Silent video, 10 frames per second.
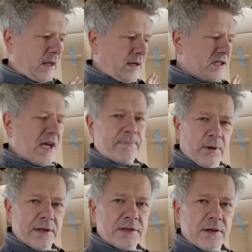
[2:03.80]
a
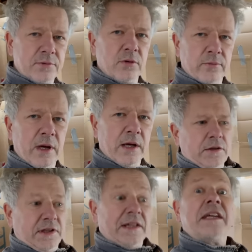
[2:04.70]
separate room
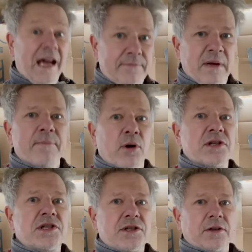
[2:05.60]
that can be
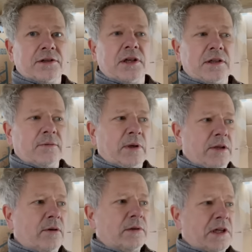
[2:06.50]
moistured
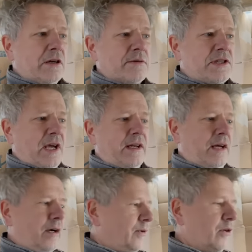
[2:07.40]
with all the clothes. And
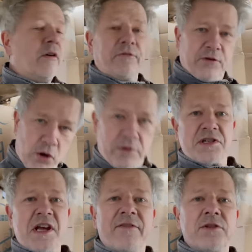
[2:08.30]
I will, of
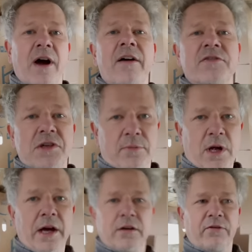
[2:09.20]
course, have to have some
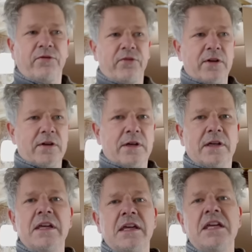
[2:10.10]
kind of uh,
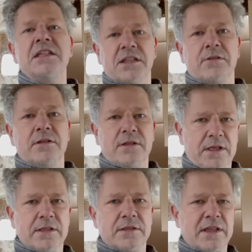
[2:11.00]
heater
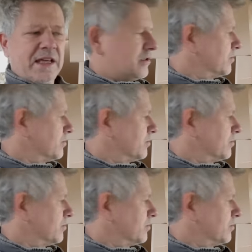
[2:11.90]
in that